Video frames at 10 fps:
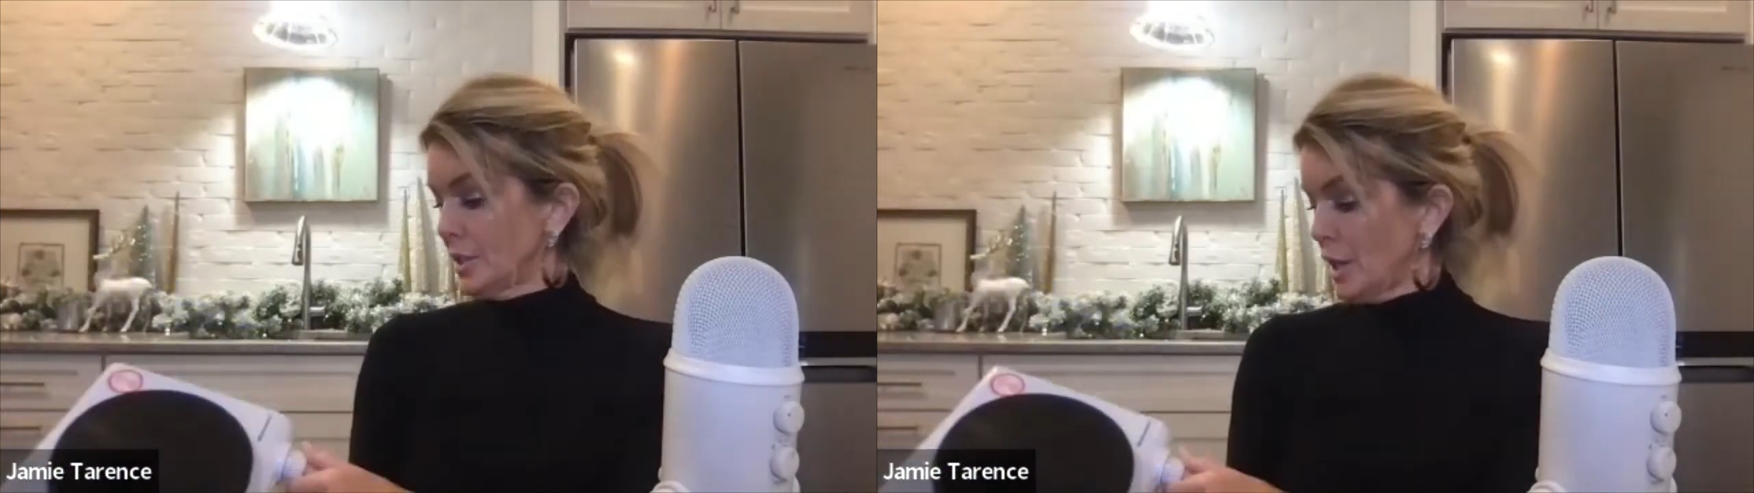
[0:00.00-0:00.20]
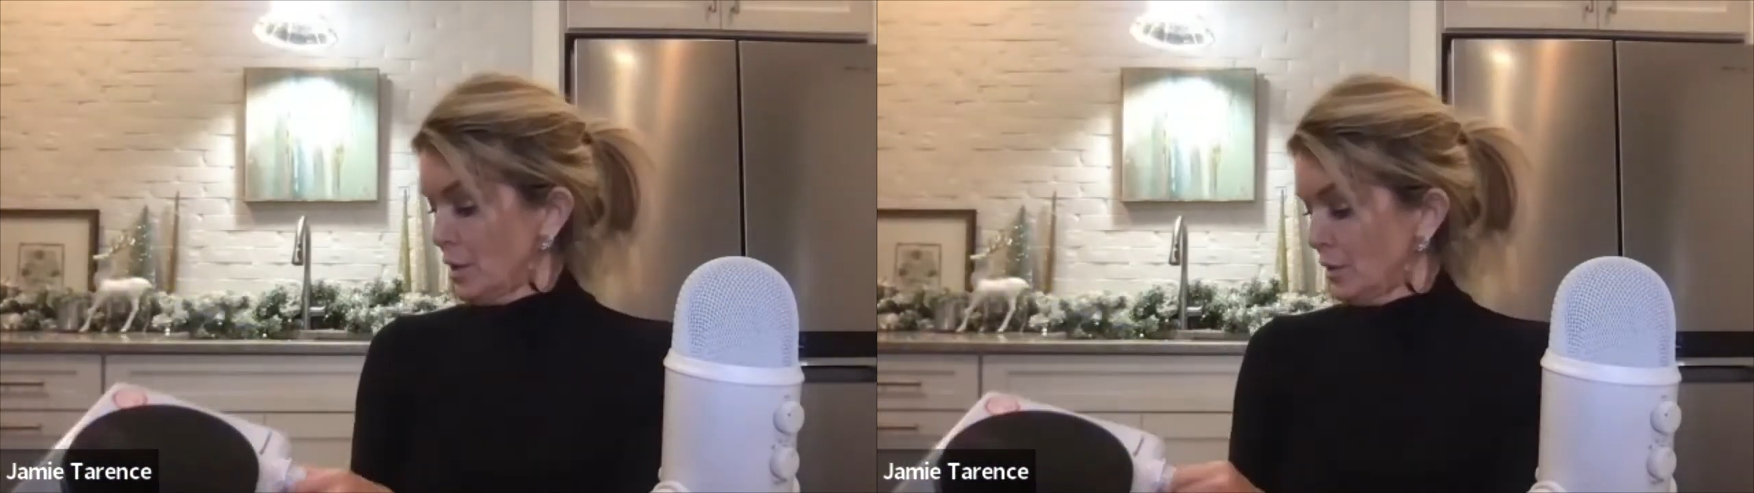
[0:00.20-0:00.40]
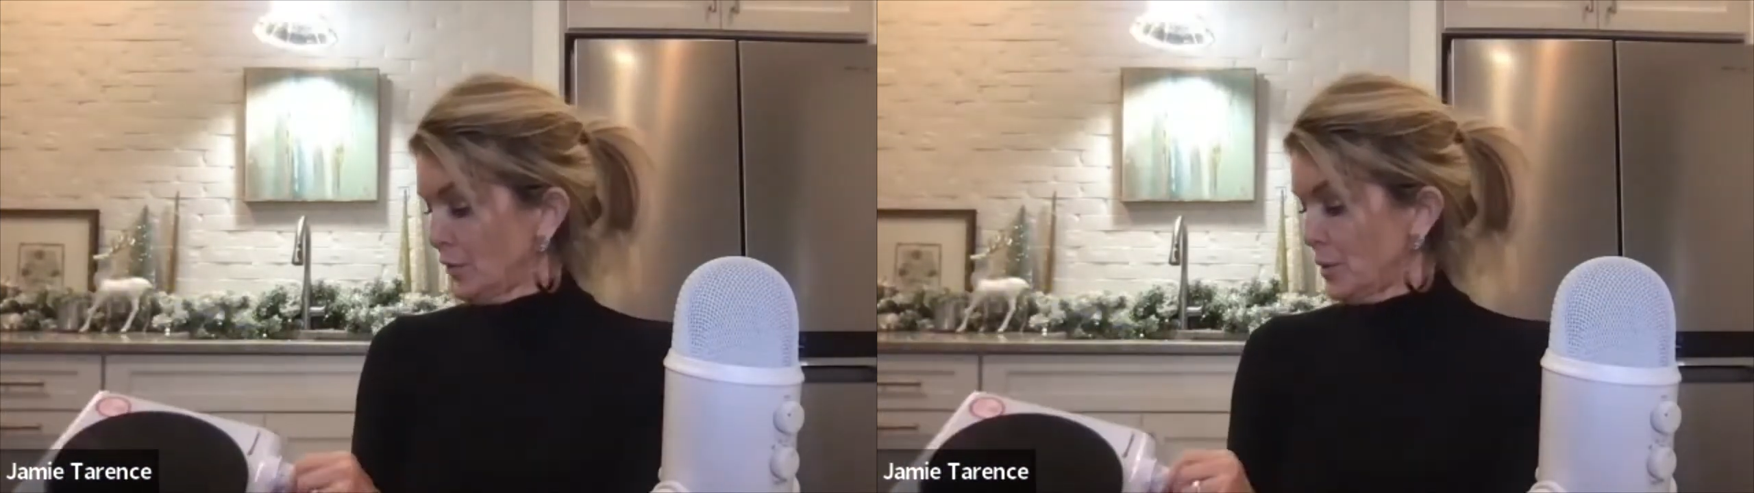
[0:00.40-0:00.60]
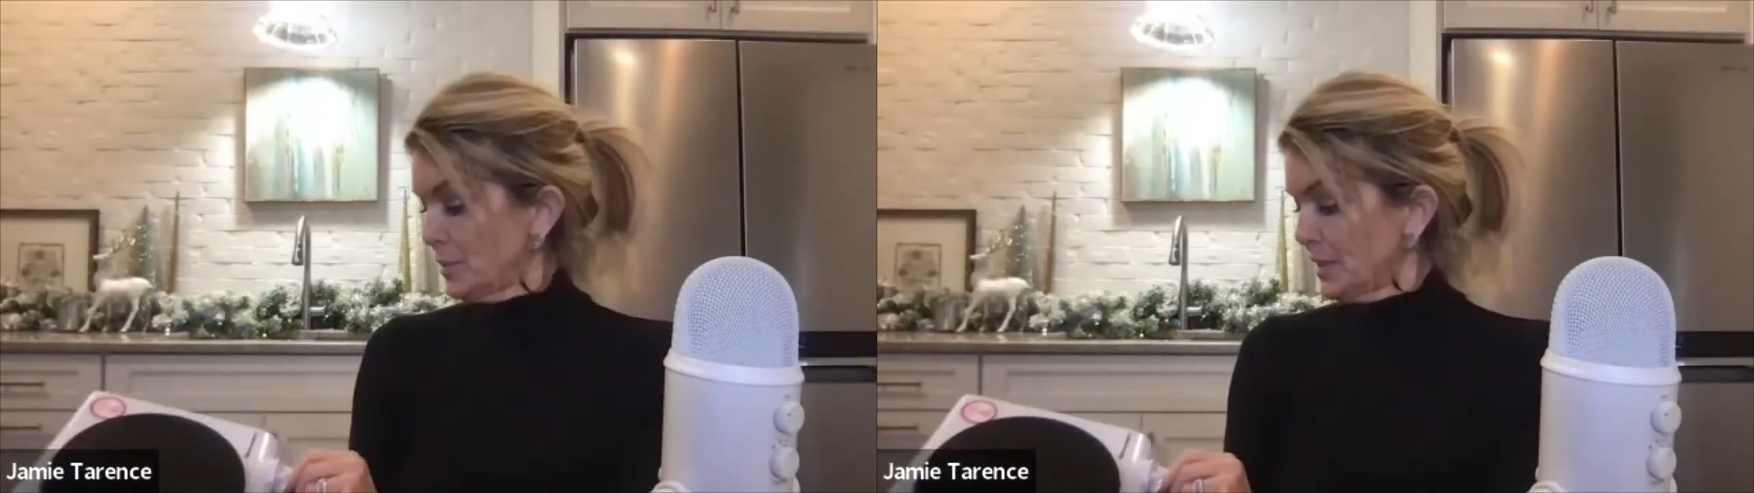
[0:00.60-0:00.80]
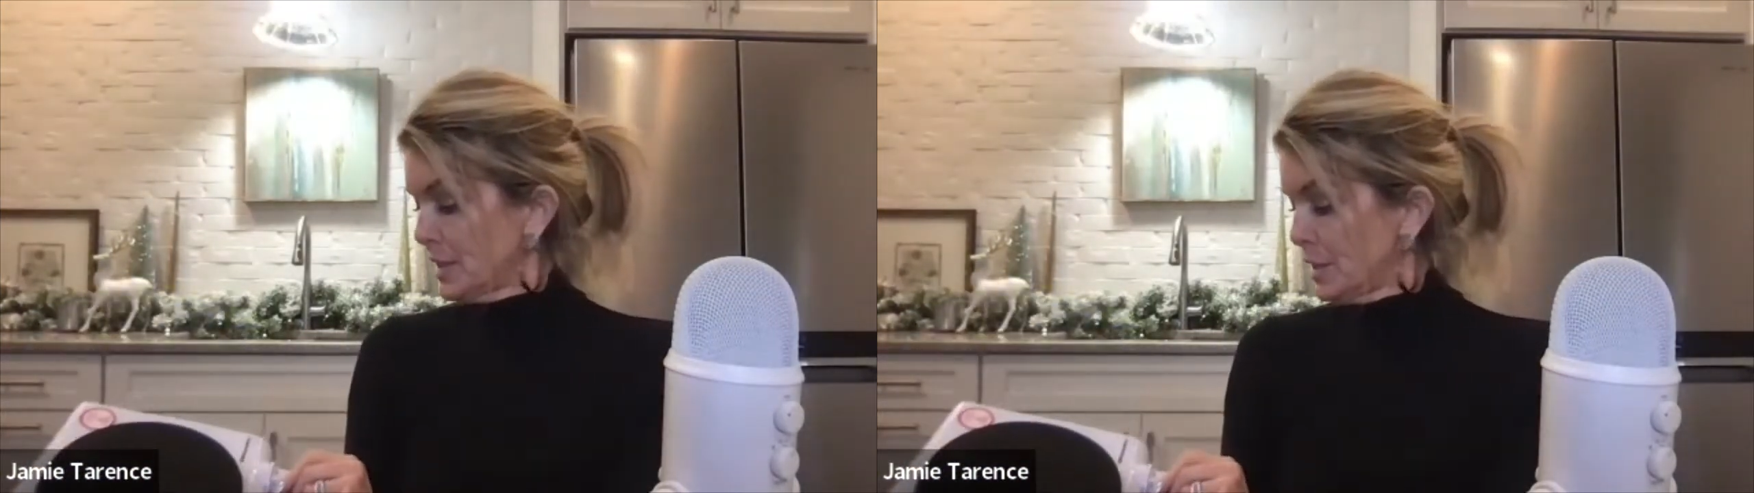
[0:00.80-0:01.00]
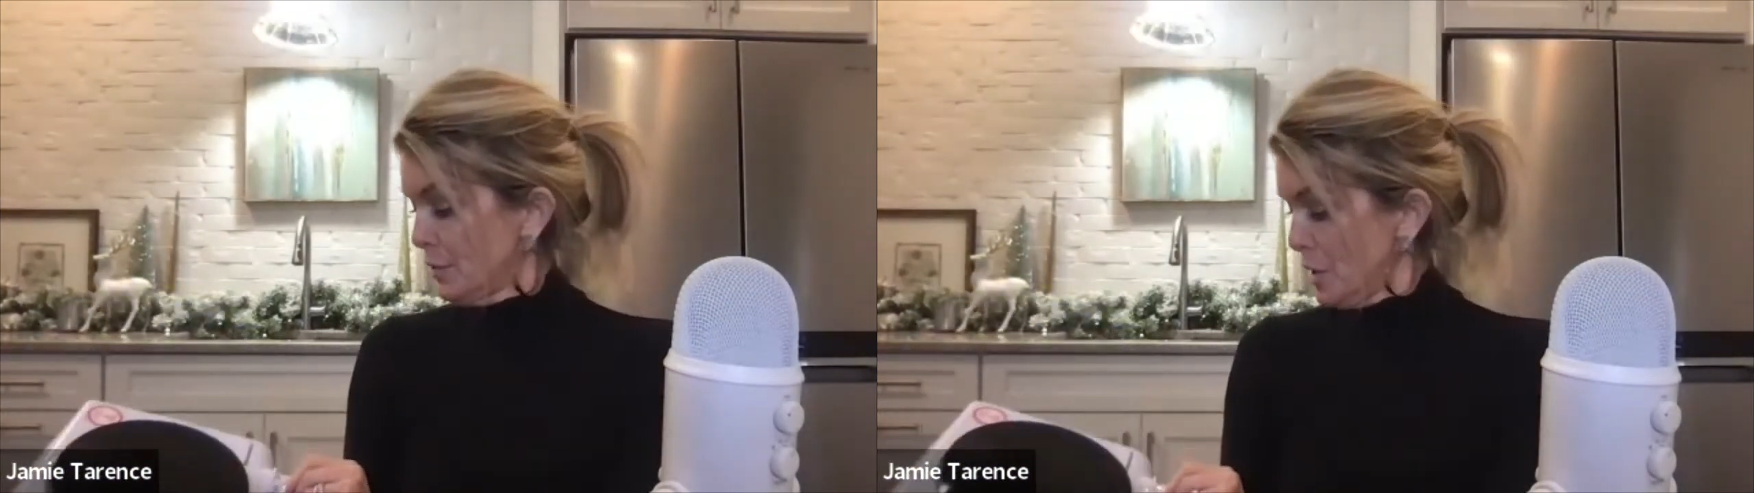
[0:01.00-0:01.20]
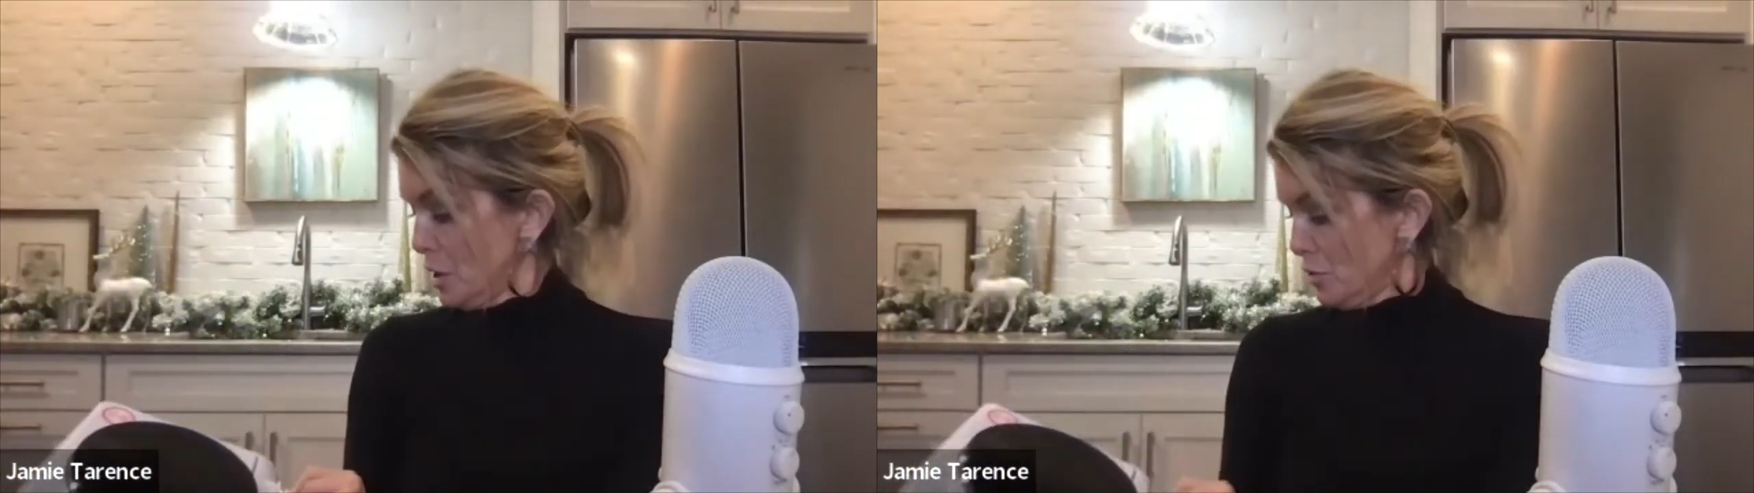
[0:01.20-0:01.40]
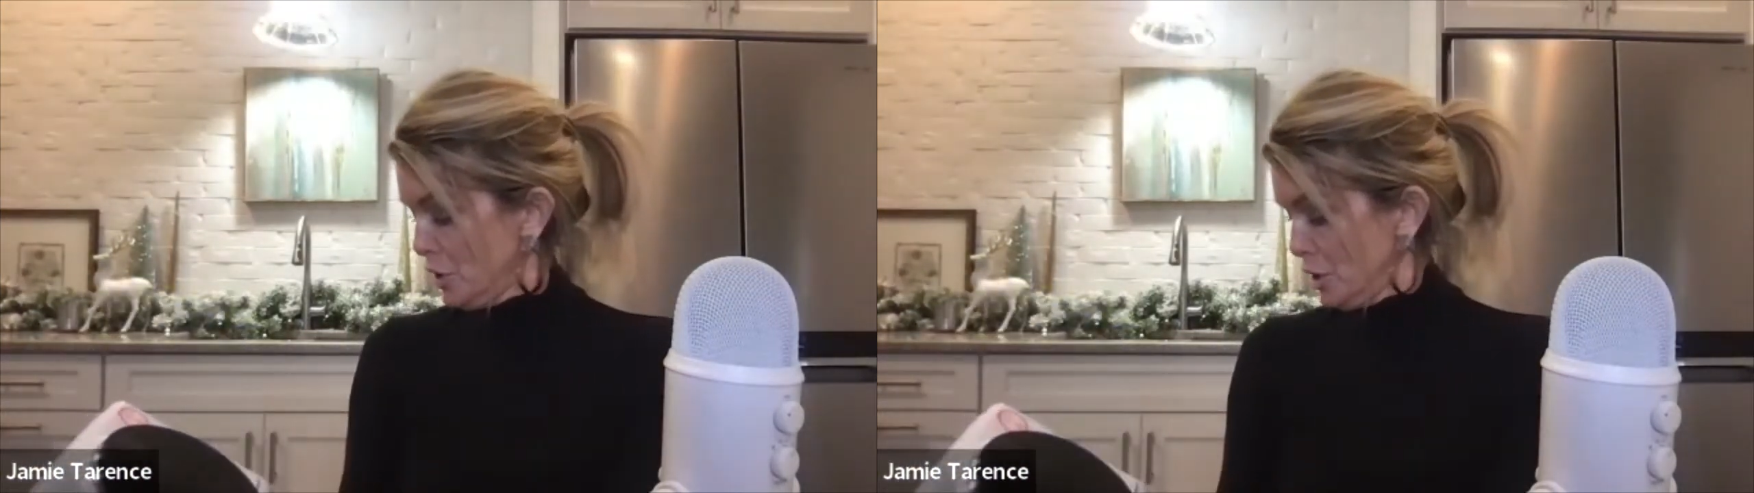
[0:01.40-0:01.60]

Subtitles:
goes from 0